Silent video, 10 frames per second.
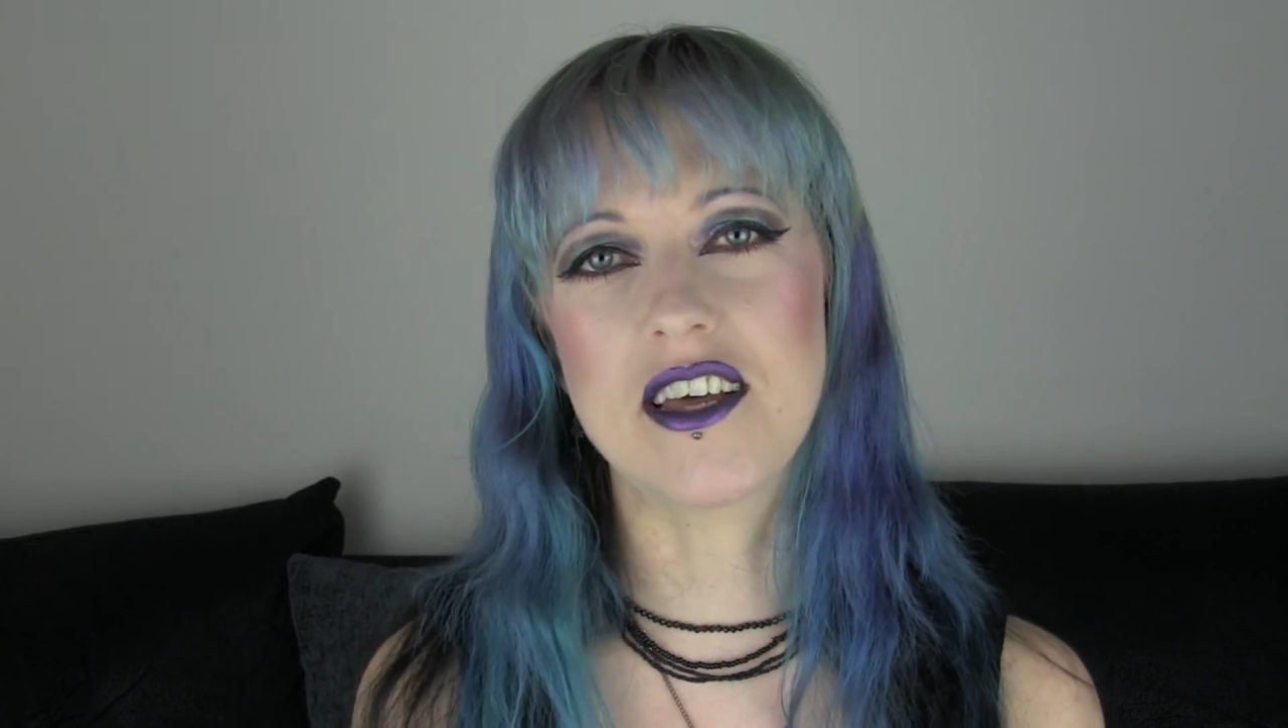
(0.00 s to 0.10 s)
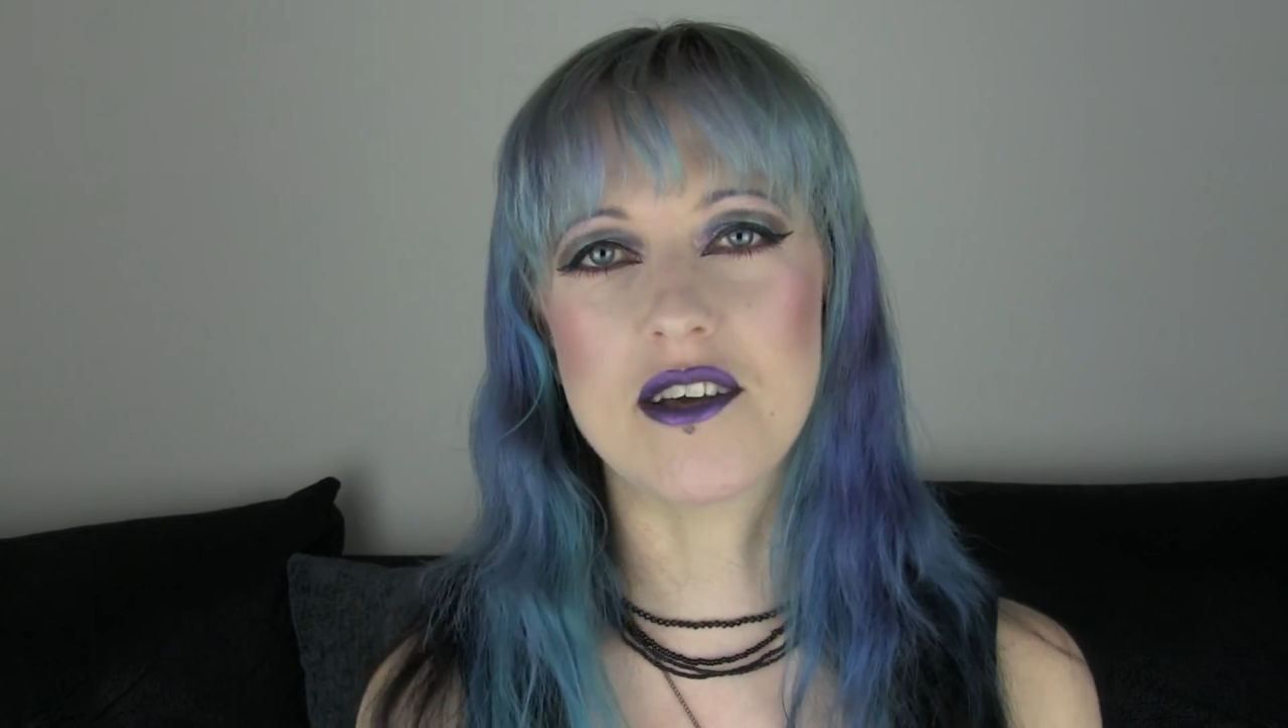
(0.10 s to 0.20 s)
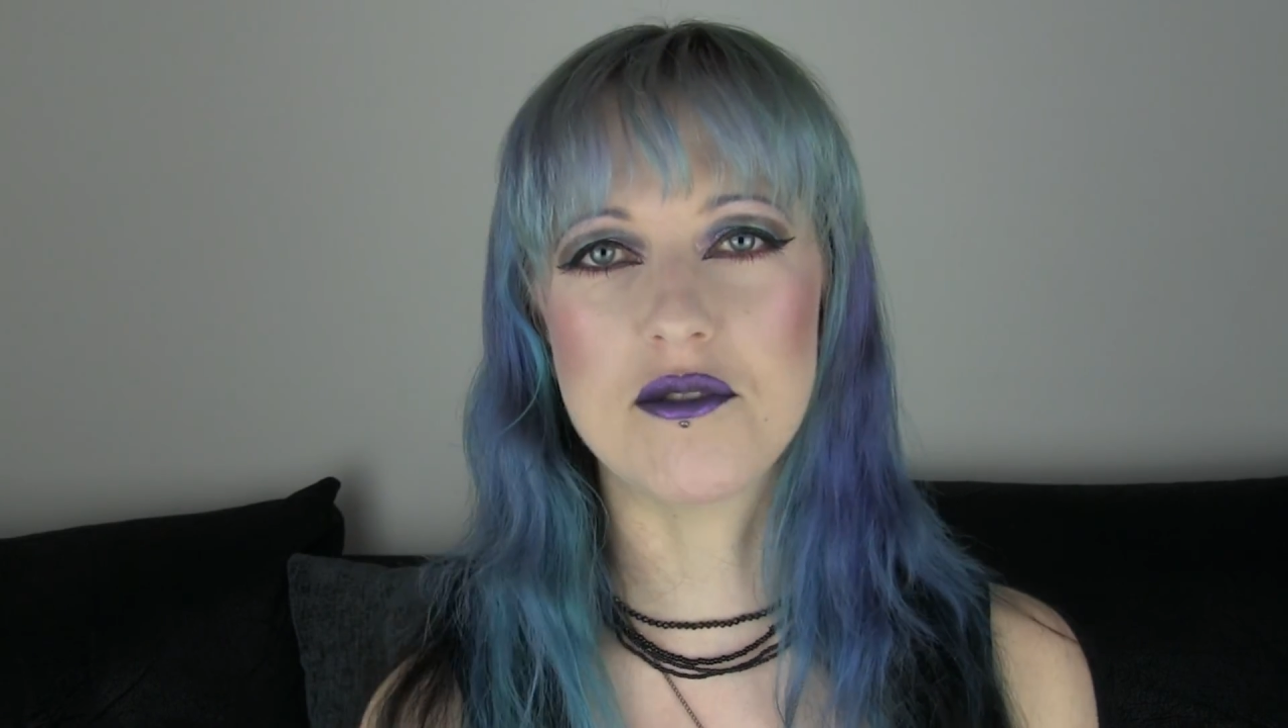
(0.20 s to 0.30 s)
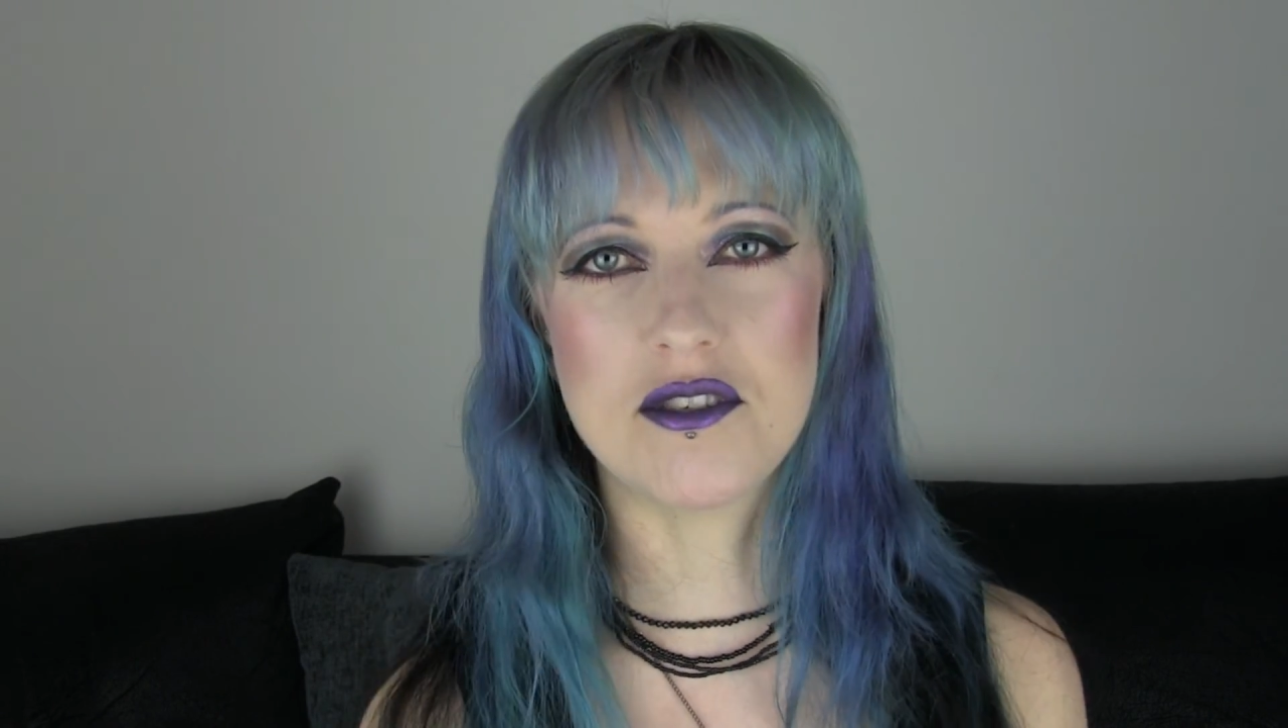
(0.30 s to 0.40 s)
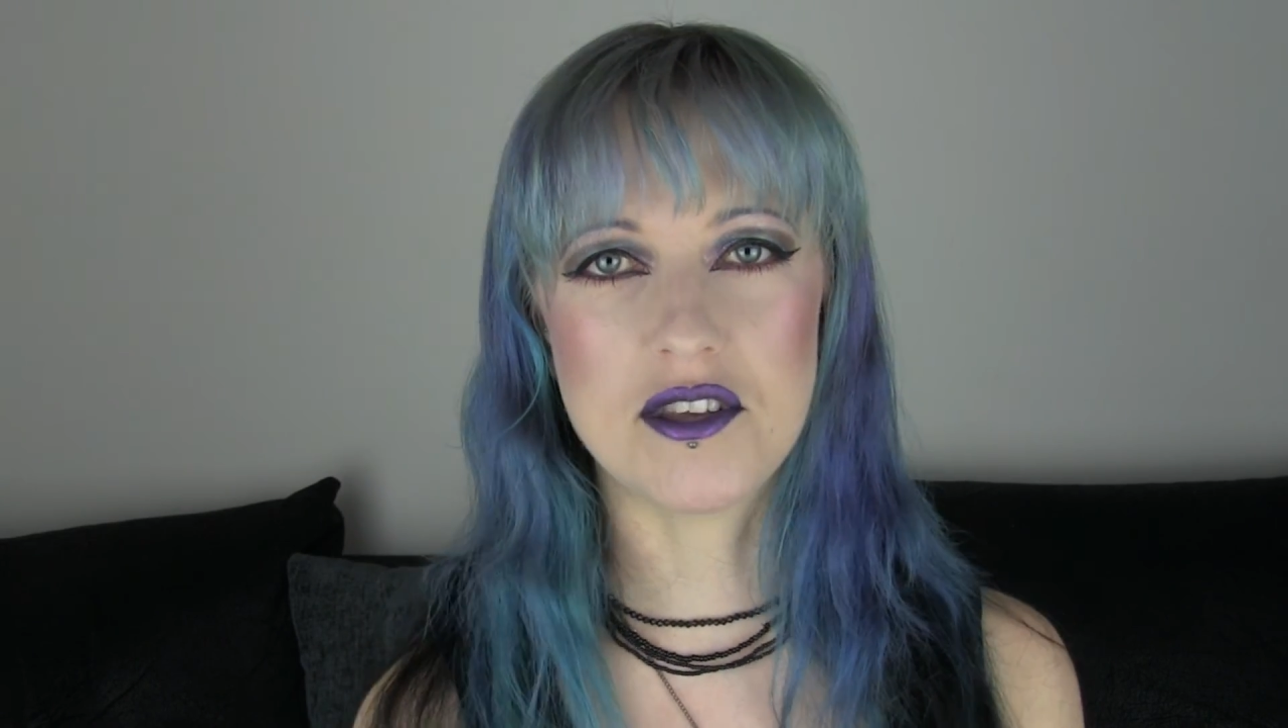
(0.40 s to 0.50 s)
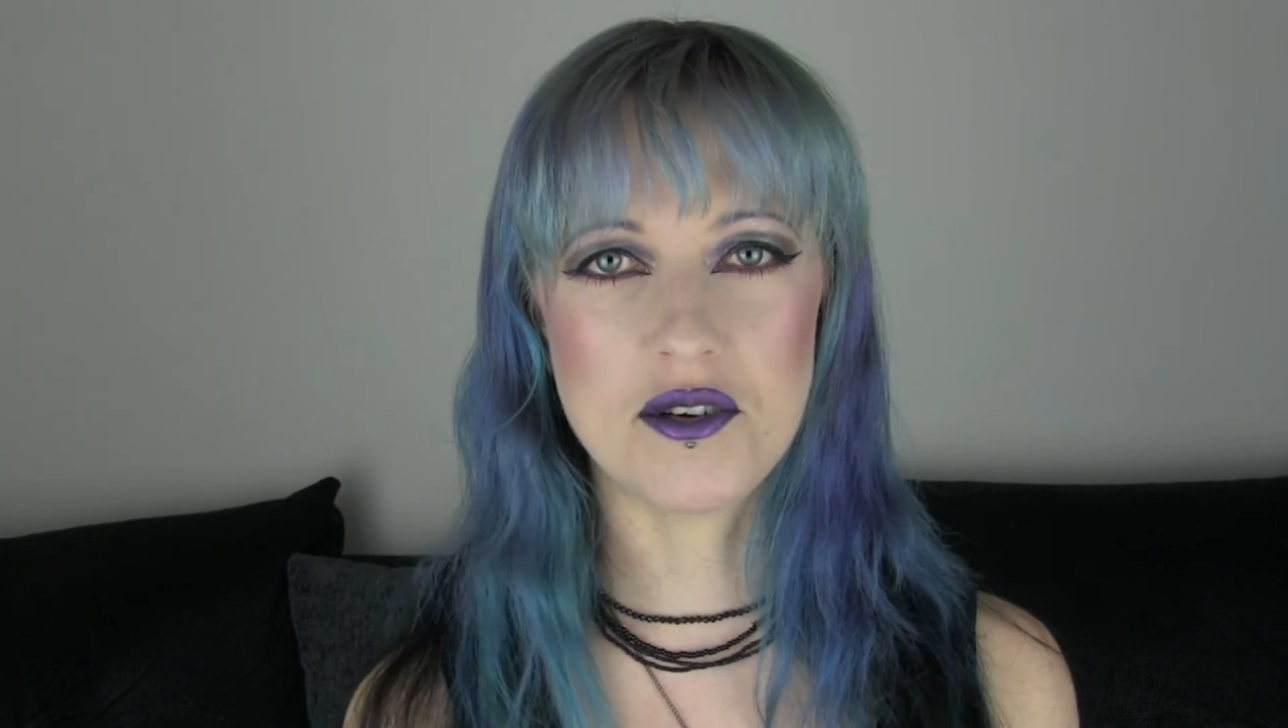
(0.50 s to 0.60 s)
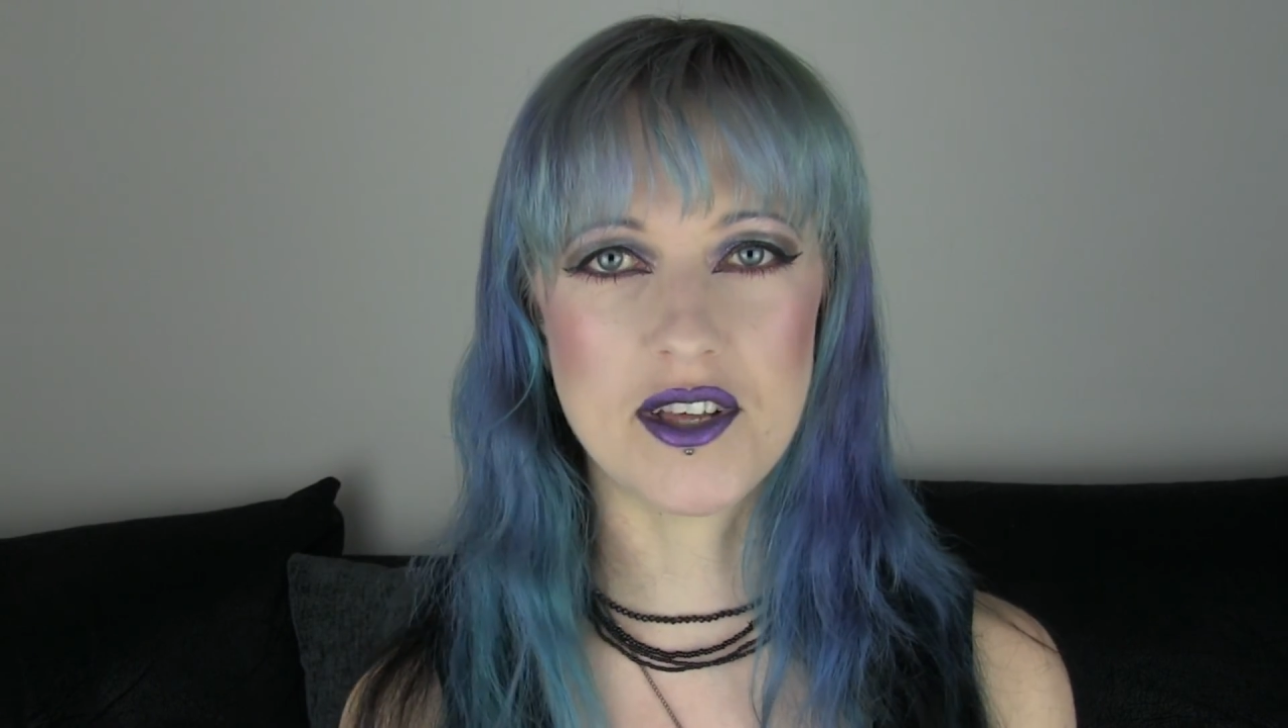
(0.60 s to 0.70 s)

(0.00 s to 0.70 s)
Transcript: and I will see you all